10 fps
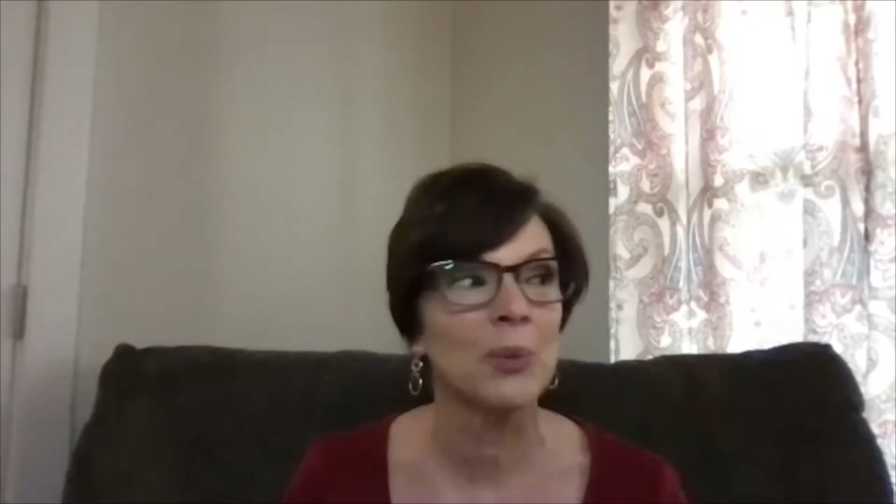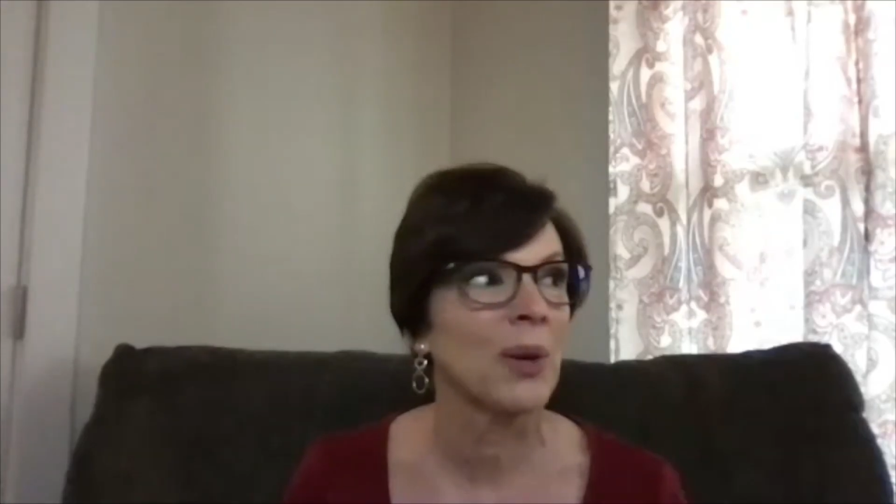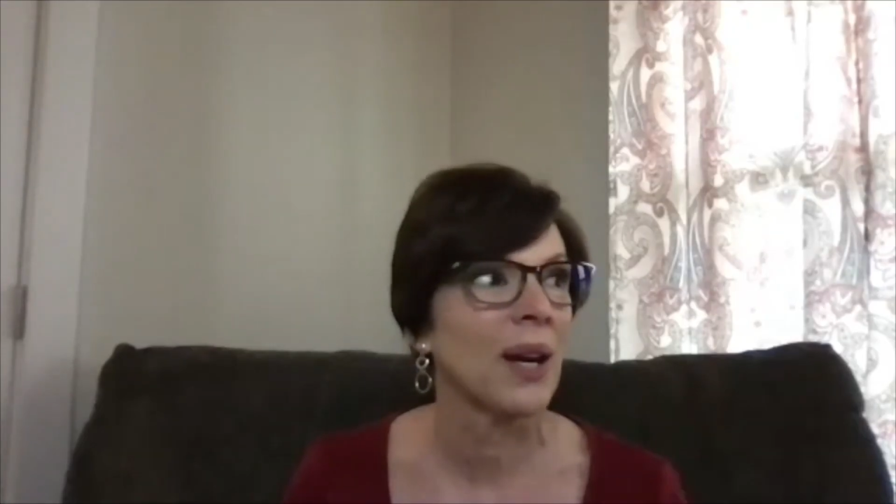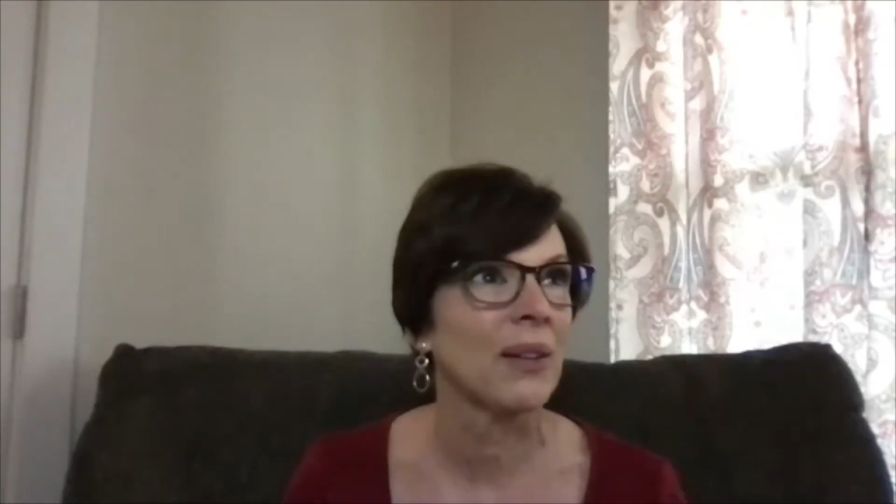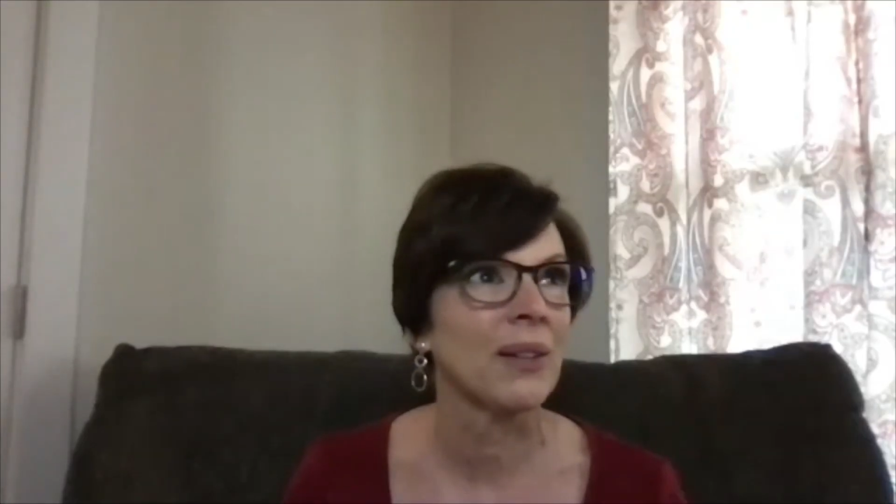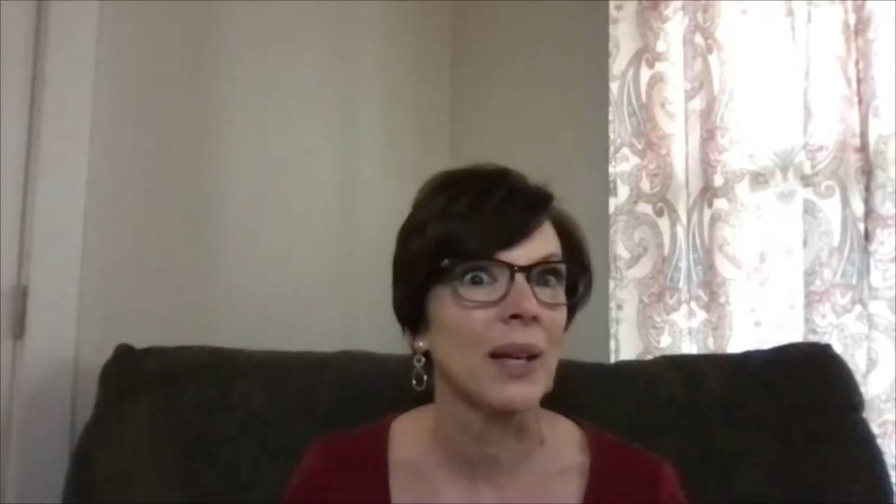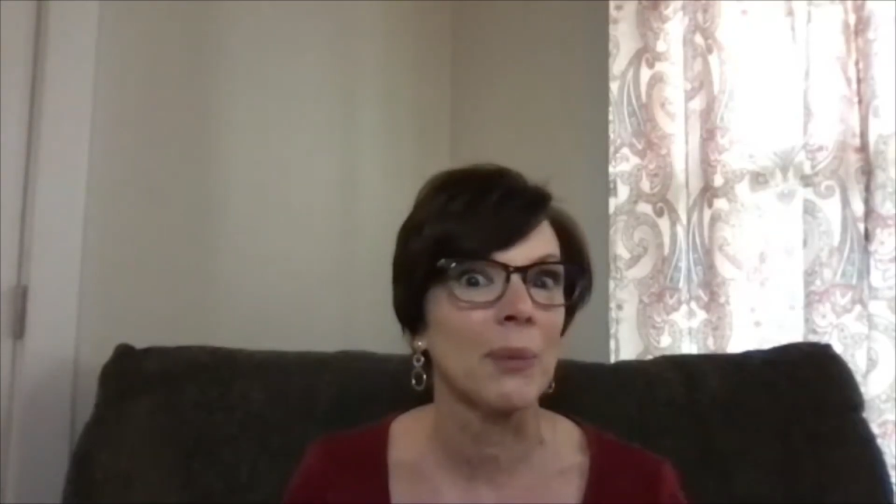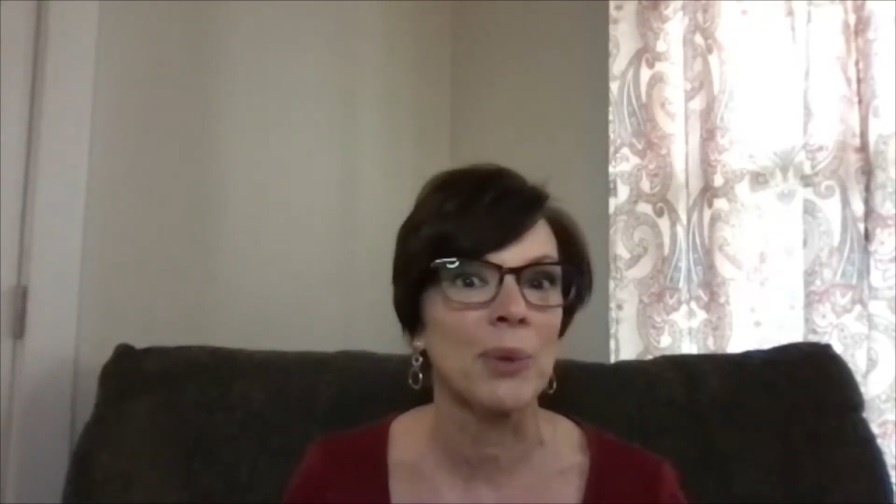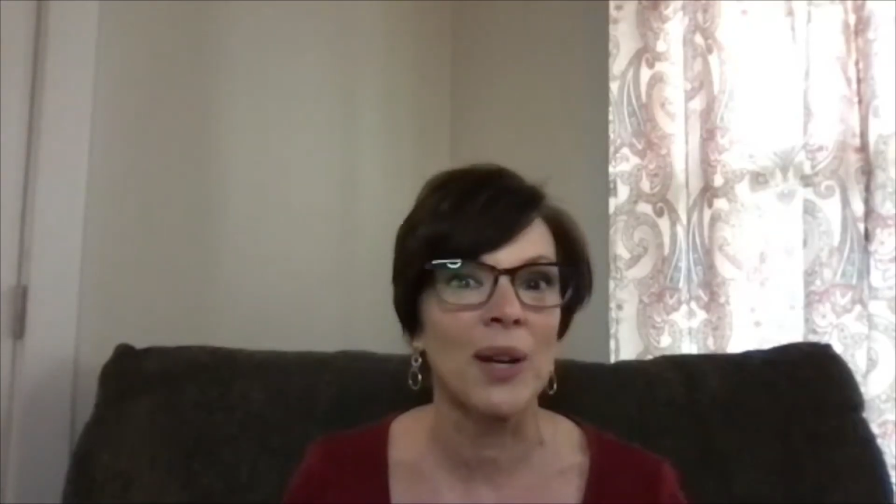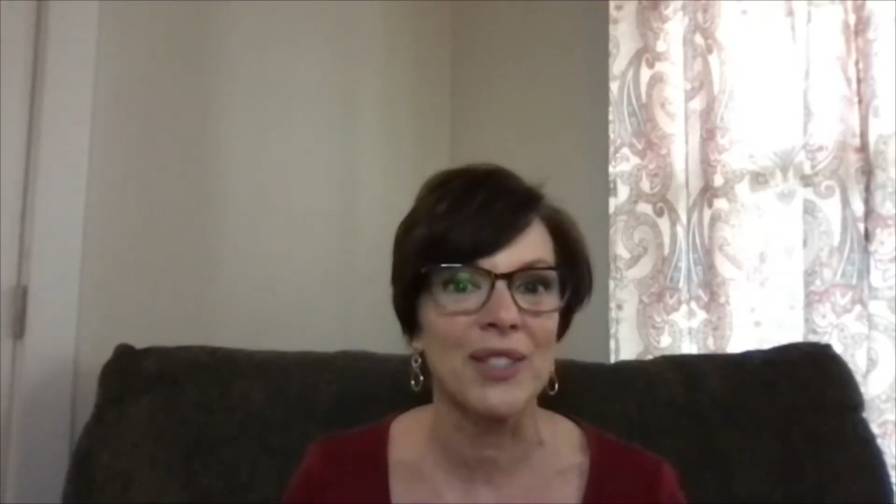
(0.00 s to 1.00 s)
proud of
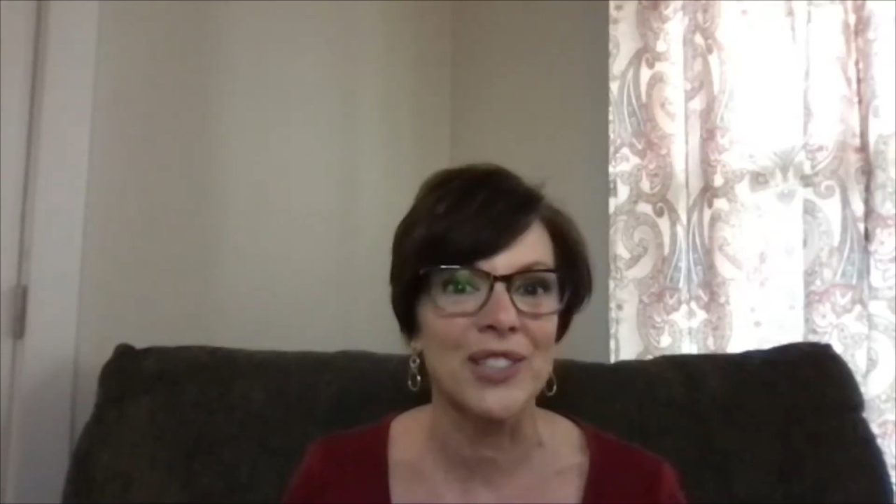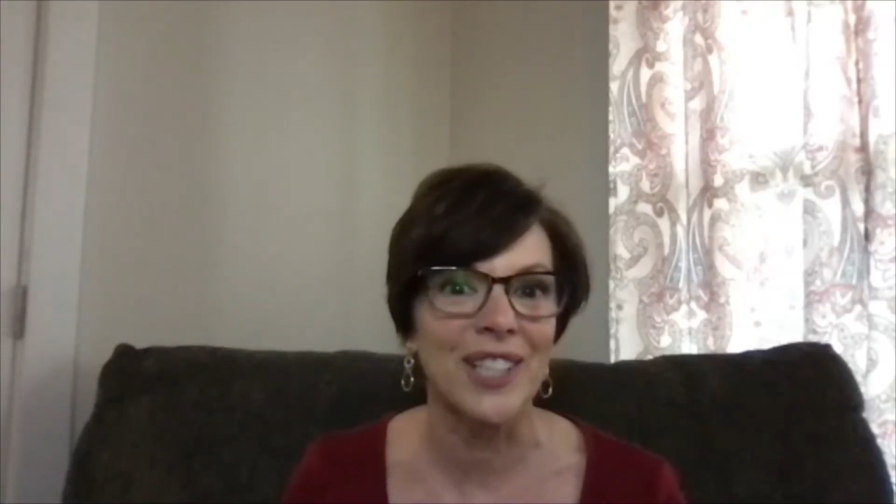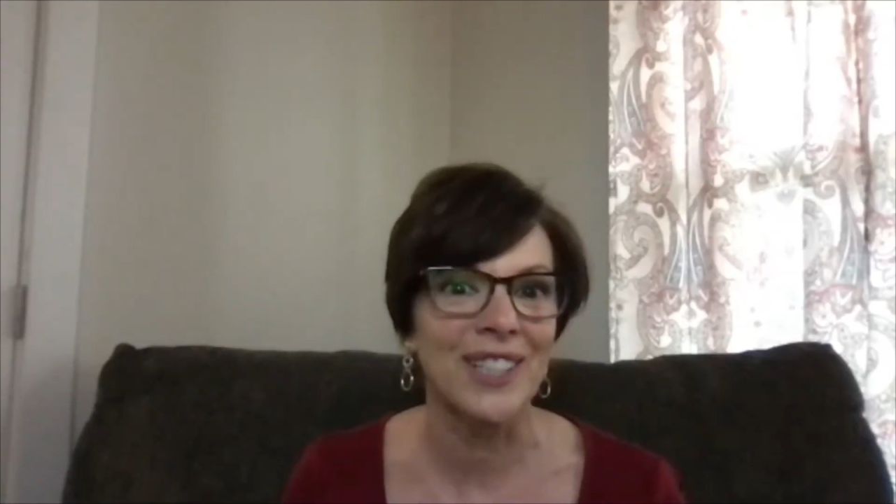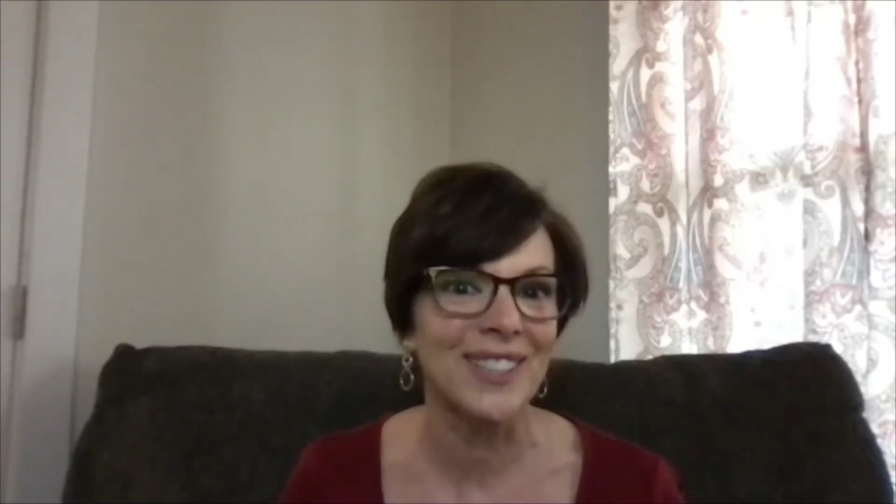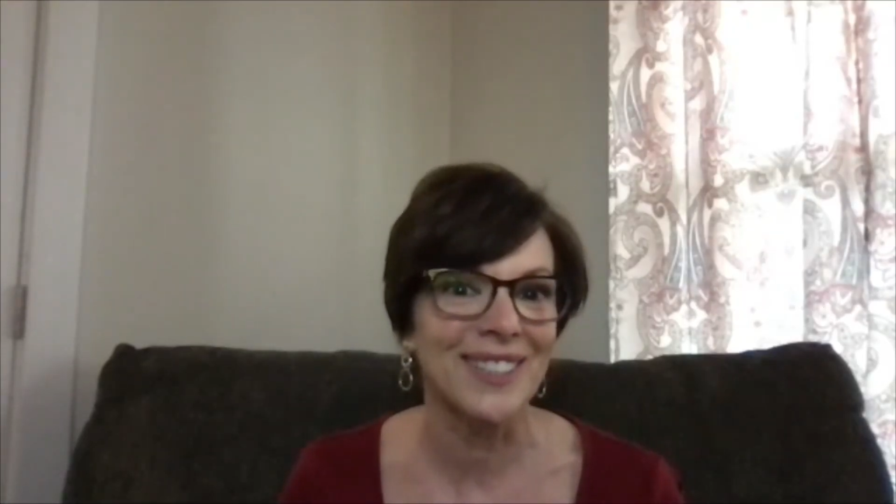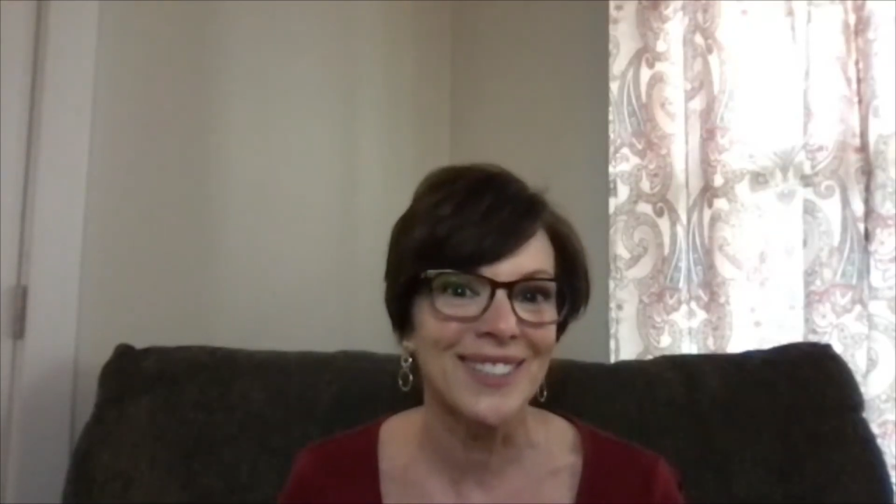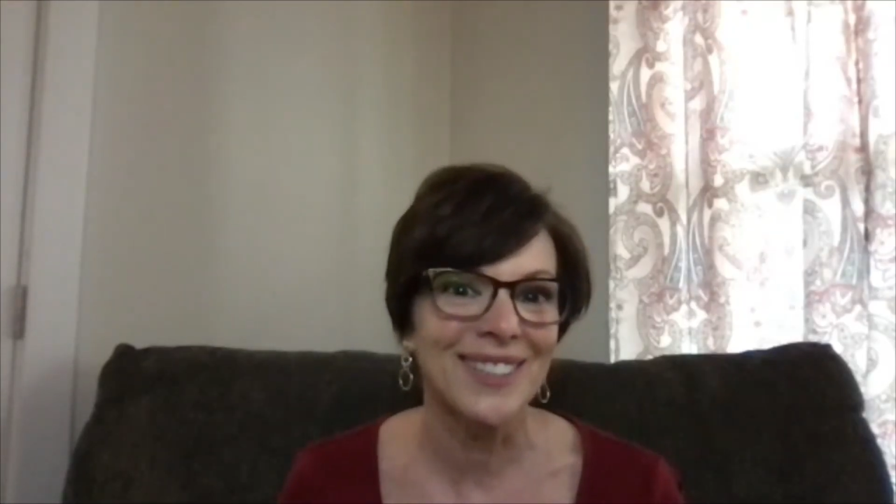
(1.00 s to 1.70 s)
that project.